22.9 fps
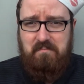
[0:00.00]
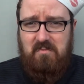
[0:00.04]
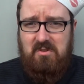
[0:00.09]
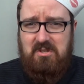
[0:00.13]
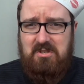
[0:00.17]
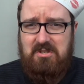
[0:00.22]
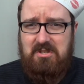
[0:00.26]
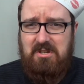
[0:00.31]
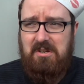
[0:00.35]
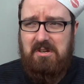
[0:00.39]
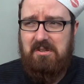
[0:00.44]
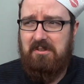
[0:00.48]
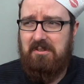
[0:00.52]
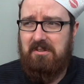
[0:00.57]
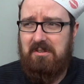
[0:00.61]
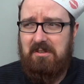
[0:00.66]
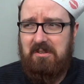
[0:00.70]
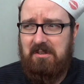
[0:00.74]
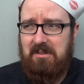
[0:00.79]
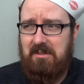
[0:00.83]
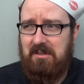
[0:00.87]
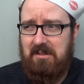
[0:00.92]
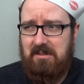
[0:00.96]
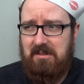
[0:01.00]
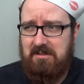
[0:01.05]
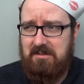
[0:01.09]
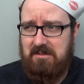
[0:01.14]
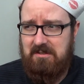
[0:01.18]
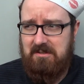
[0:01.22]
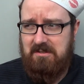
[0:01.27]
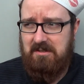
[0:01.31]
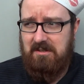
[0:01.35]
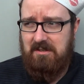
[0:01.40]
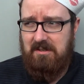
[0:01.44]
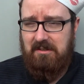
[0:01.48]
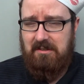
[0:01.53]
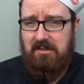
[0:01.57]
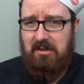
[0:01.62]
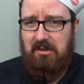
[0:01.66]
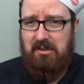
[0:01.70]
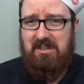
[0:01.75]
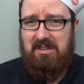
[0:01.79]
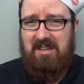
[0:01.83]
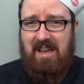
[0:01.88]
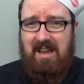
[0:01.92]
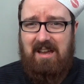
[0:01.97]
certainly
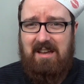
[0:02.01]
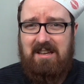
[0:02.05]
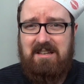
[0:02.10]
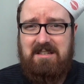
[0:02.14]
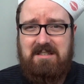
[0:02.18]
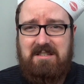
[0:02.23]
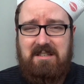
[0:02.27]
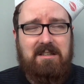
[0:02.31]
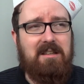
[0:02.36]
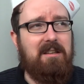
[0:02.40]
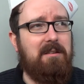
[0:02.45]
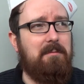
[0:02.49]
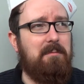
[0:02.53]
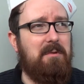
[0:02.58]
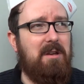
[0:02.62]
not cased in it,